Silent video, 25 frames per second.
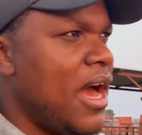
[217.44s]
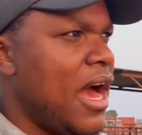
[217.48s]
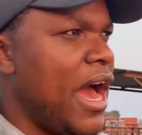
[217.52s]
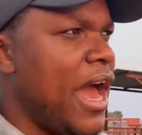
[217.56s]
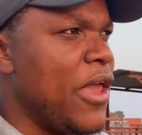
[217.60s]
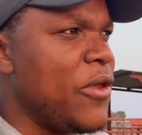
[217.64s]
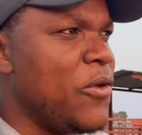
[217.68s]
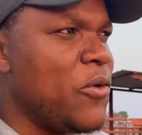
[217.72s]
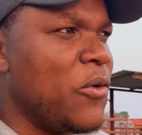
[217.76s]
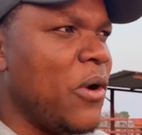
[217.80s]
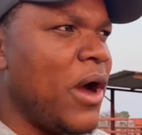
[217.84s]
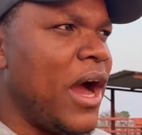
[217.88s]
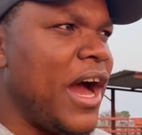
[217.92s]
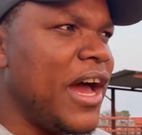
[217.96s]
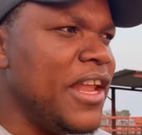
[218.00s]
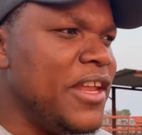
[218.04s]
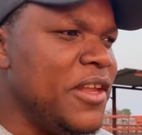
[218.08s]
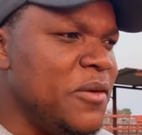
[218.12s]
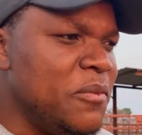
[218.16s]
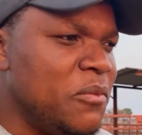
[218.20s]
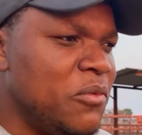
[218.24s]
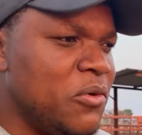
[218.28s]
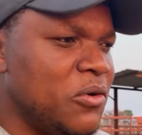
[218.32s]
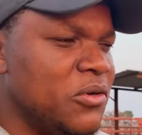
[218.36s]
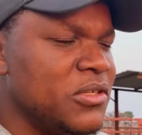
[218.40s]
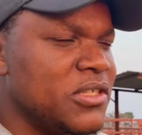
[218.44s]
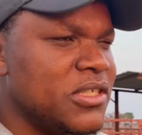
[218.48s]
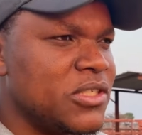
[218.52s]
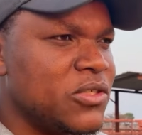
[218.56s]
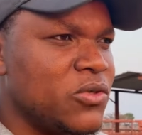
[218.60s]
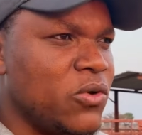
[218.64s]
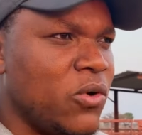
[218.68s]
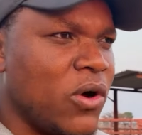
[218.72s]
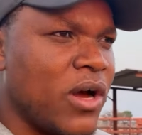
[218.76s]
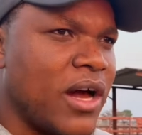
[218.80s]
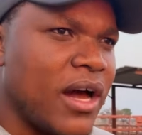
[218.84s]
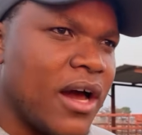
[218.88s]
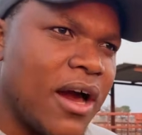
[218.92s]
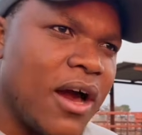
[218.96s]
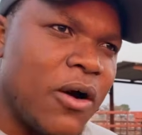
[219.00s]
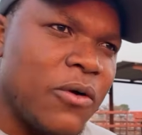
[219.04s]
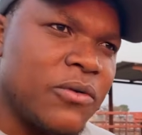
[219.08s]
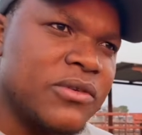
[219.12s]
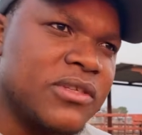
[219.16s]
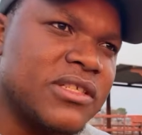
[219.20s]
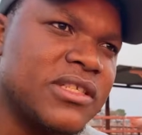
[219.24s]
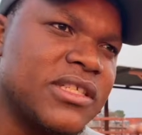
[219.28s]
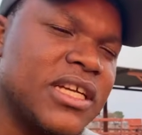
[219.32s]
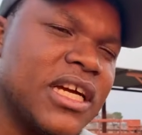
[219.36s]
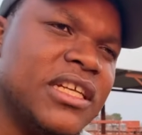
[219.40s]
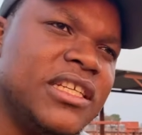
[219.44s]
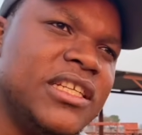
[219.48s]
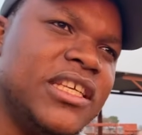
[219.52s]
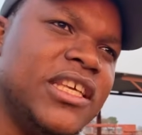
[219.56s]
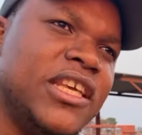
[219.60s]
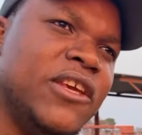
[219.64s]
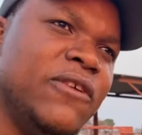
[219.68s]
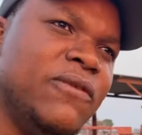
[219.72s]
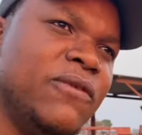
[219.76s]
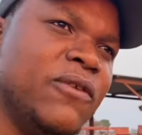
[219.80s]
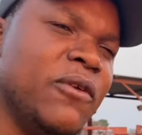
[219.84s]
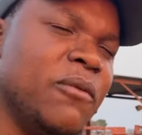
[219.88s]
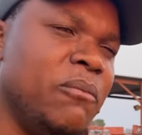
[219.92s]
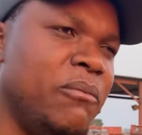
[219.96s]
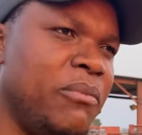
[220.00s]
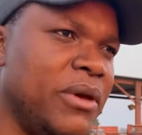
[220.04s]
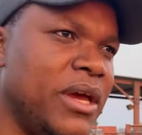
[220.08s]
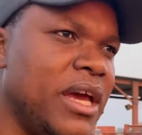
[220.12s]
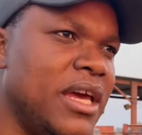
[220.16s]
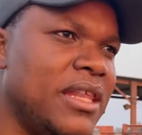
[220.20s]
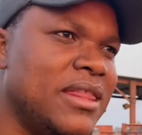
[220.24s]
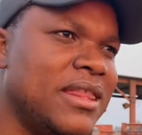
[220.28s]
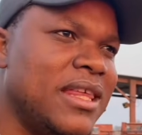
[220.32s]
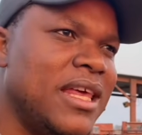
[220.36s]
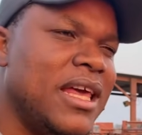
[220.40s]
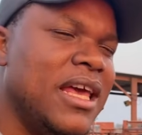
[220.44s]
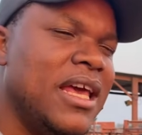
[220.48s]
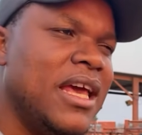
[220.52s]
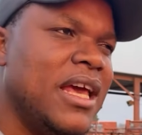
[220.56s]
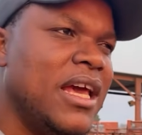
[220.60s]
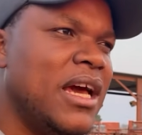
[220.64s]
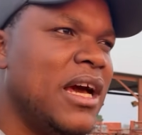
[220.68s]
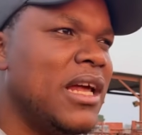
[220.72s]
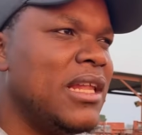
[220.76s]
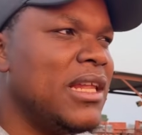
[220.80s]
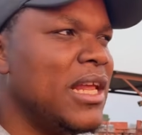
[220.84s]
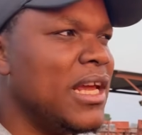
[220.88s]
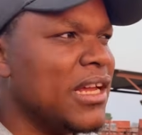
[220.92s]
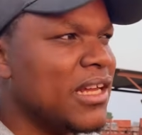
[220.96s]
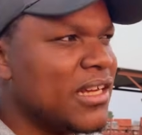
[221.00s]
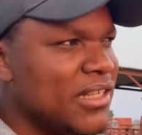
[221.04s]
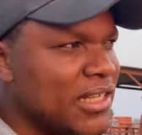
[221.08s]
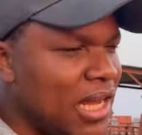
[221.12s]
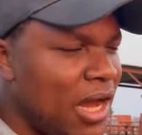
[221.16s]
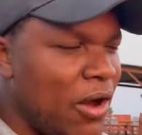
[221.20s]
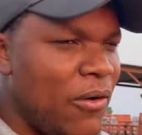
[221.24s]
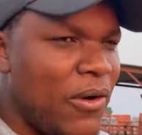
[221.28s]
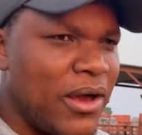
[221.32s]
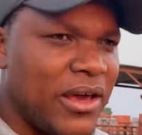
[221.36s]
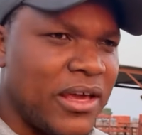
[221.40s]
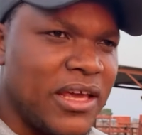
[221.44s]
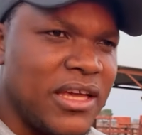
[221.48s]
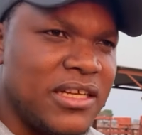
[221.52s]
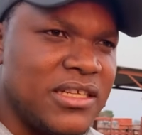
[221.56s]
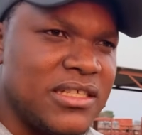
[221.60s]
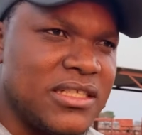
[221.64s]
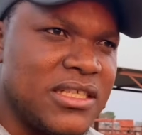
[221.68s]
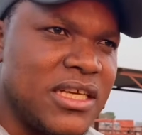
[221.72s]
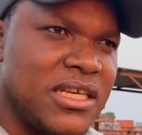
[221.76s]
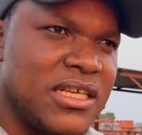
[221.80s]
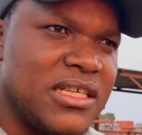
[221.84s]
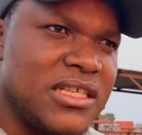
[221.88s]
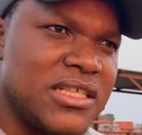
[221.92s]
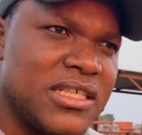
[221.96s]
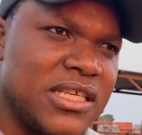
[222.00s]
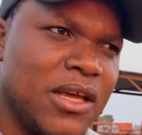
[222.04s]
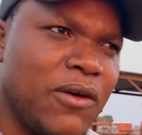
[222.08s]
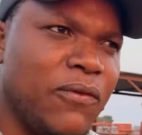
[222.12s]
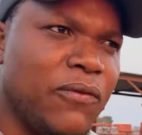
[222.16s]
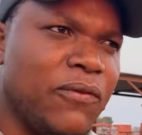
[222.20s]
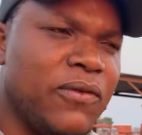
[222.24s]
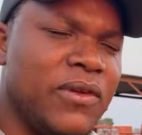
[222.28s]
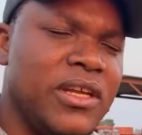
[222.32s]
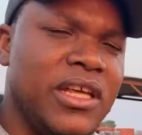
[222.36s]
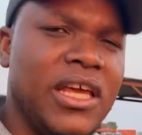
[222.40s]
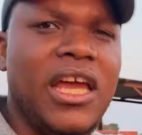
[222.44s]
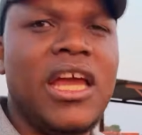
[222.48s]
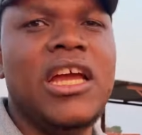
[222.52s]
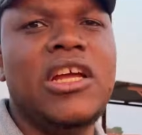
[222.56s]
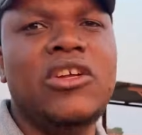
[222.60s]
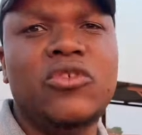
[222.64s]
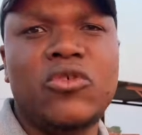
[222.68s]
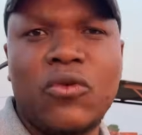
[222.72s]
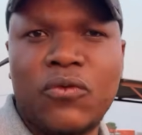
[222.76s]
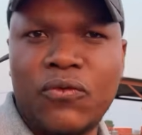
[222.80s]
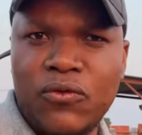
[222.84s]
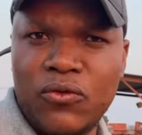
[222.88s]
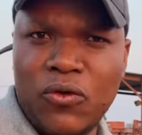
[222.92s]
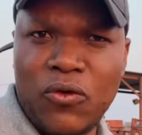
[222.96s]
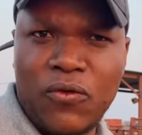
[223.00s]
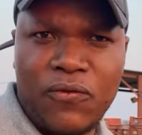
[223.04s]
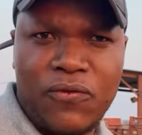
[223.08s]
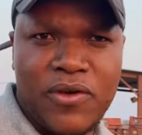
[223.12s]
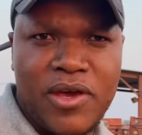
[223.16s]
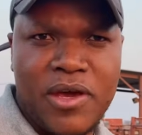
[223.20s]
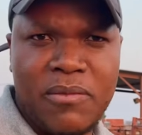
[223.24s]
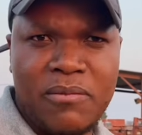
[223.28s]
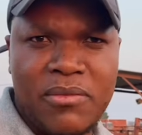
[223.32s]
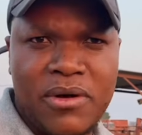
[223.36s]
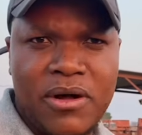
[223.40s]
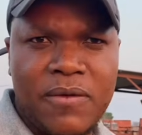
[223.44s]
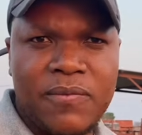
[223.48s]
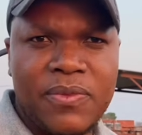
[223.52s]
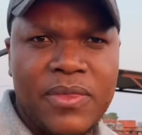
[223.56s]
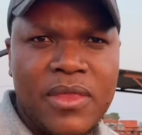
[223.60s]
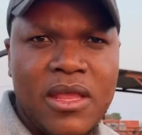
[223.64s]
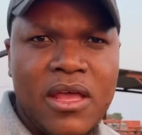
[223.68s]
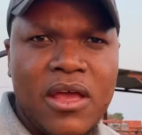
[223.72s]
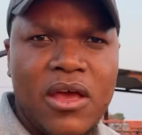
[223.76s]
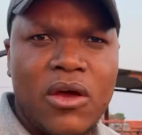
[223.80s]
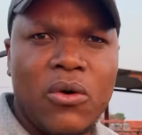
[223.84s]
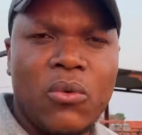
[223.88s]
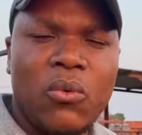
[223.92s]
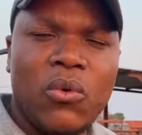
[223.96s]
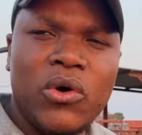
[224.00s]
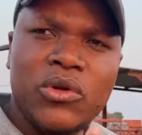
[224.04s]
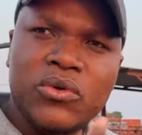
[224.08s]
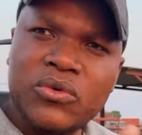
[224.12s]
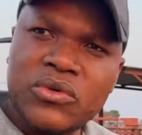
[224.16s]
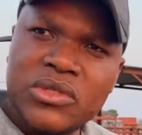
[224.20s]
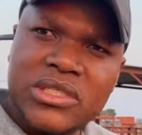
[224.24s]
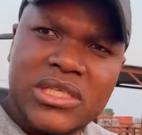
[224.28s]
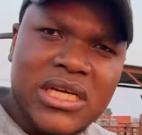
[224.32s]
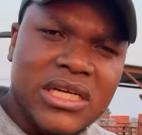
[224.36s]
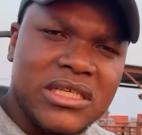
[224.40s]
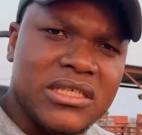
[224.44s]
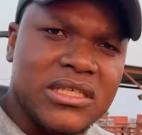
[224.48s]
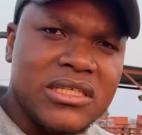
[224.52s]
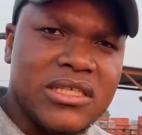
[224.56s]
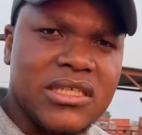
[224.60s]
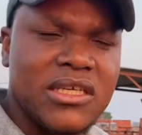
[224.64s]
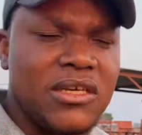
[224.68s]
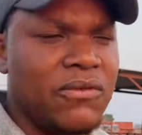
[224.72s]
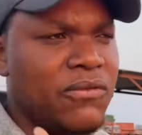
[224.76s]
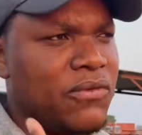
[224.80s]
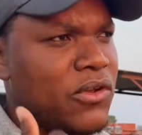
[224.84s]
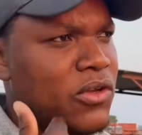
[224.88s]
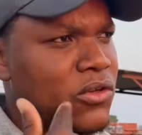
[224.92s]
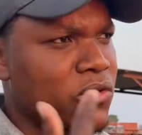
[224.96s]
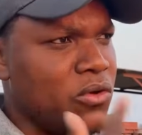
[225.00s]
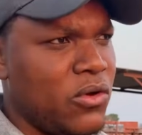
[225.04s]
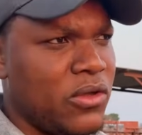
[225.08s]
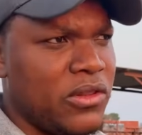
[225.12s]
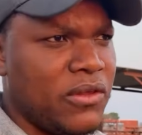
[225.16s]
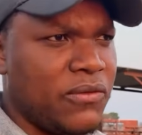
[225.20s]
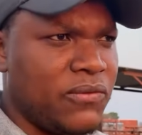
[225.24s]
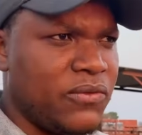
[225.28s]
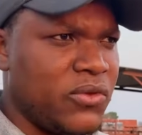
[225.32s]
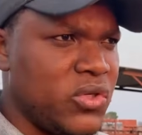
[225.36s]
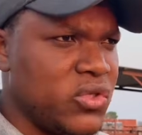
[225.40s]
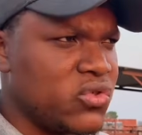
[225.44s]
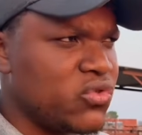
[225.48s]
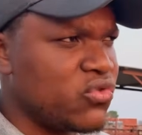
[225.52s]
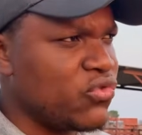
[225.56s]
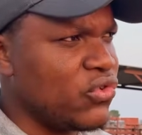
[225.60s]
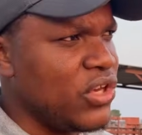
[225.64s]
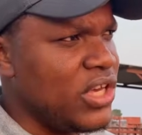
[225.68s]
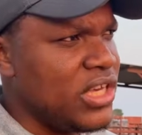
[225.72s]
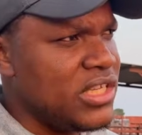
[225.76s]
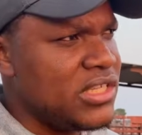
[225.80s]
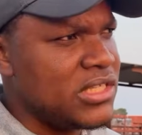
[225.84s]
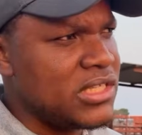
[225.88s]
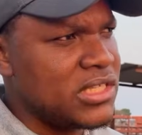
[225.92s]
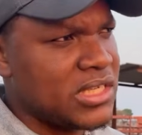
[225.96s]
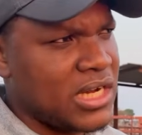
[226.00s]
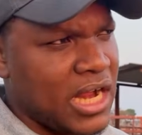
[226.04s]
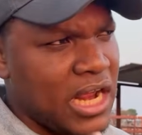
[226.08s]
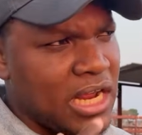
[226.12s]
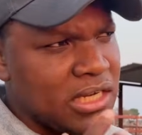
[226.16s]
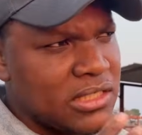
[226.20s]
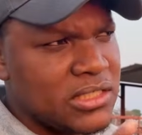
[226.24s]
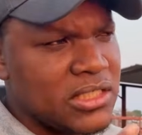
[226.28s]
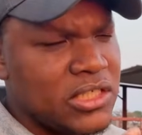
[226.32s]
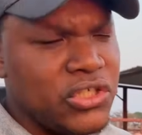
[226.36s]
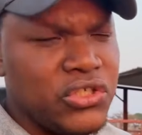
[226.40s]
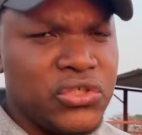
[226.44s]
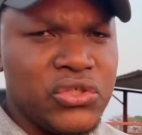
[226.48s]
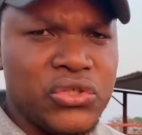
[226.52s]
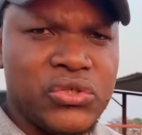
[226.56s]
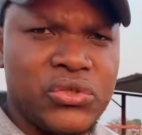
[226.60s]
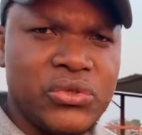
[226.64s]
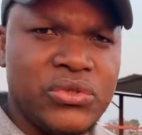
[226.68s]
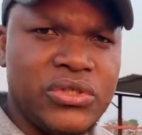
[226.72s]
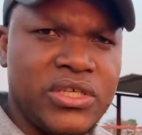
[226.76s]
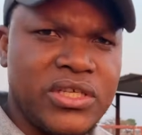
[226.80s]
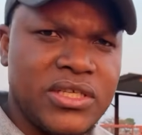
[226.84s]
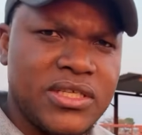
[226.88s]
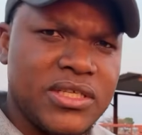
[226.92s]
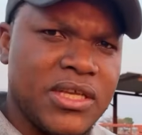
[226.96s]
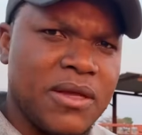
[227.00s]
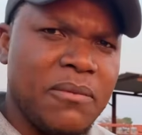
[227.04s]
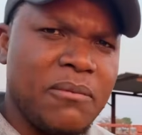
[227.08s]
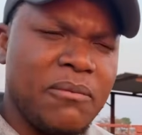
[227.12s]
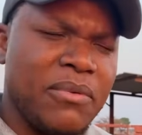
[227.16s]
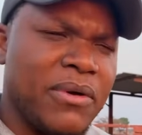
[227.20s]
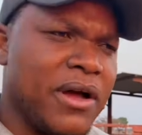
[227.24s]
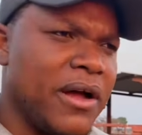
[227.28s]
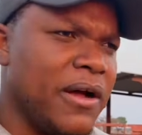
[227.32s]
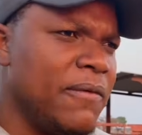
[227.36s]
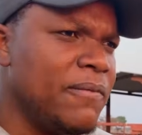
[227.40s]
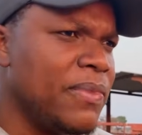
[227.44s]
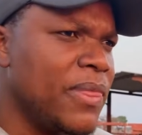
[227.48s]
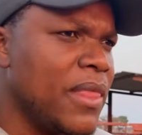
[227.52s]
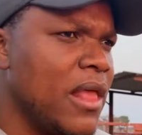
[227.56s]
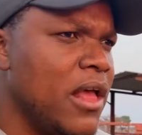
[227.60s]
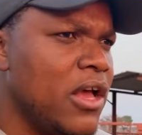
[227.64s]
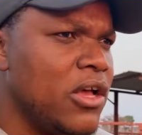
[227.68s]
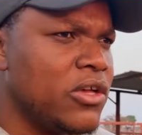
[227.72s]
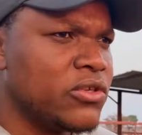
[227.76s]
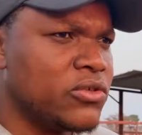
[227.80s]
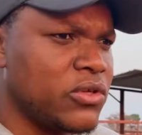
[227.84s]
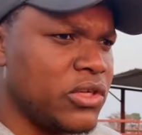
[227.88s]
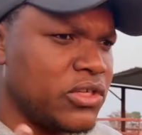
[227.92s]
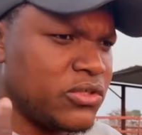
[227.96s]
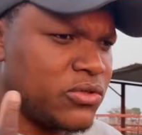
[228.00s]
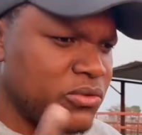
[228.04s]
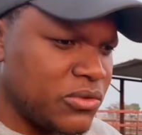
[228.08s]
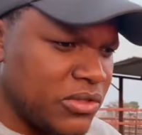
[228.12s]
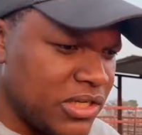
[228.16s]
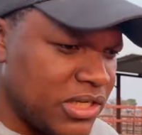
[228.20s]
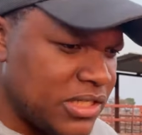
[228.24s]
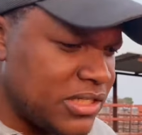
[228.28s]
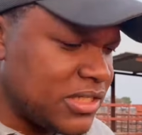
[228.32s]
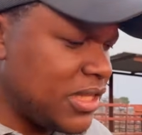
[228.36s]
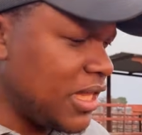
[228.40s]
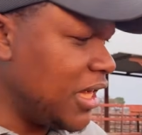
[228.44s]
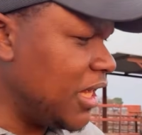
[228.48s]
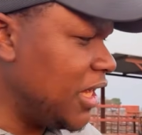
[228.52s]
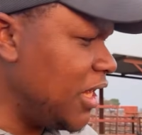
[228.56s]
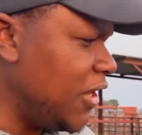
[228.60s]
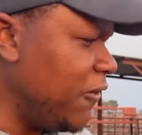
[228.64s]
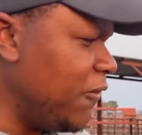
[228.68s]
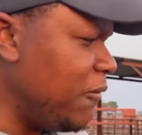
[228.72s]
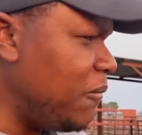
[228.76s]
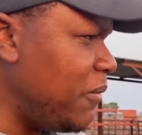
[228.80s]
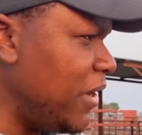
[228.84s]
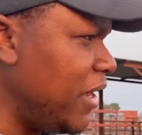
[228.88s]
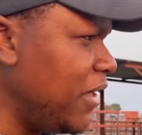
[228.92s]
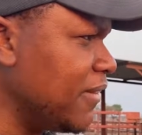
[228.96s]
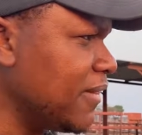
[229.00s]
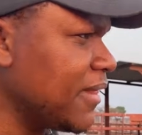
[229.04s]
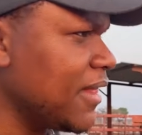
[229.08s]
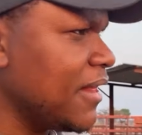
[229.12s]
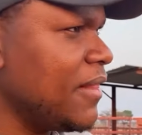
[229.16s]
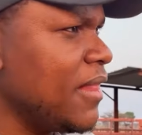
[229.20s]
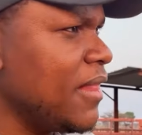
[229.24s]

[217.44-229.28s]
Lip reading: your animals, your cows, start giving birth. Like now I can say safely end of November, when we start receiving the first rains right into December. So as soon as they give birth,